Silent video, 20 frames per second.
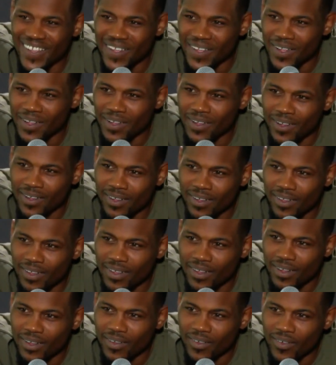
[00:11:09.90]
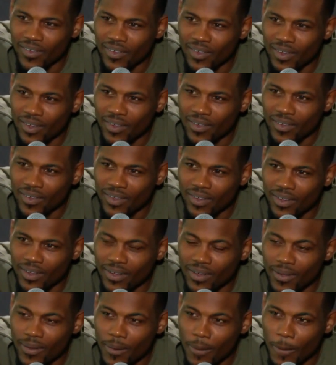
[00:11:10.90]
thing for me, real quick and easy,
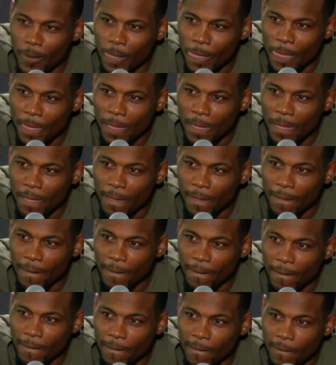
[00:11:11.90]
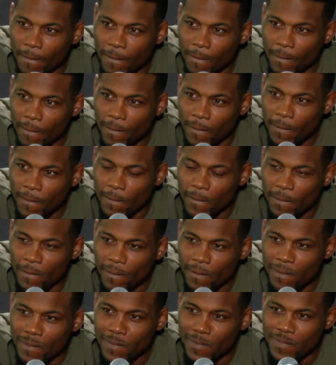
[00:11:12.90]
since tattoos seem to be a big part of your
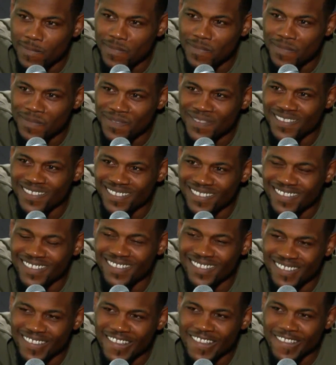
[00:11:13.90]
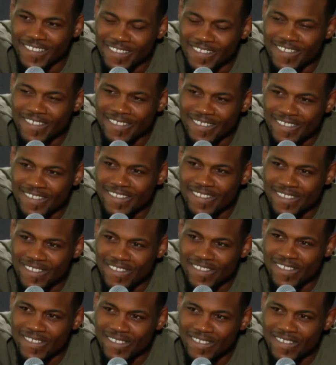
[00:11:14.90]
life, and I know people are interested, what did you
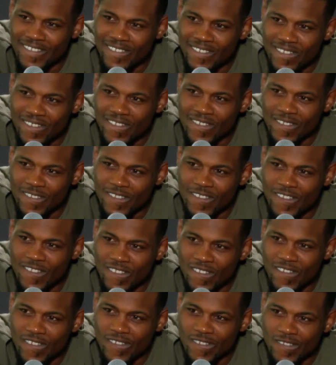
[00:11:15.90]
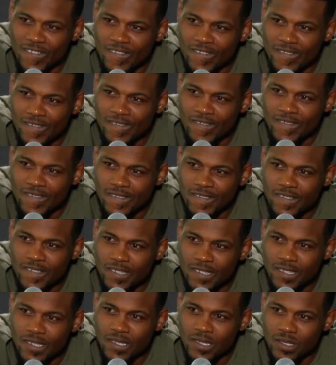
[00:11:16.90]
get? And if you don't mind sharing, can we
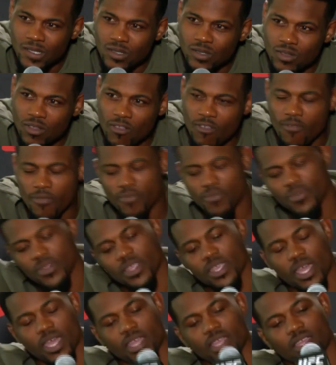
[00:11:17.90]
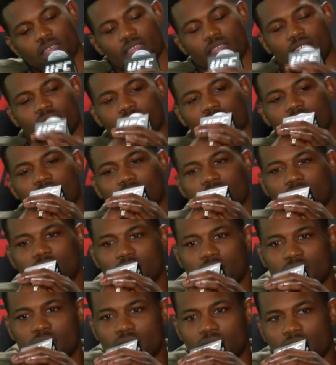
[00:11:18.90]
see what you got and what the significance was?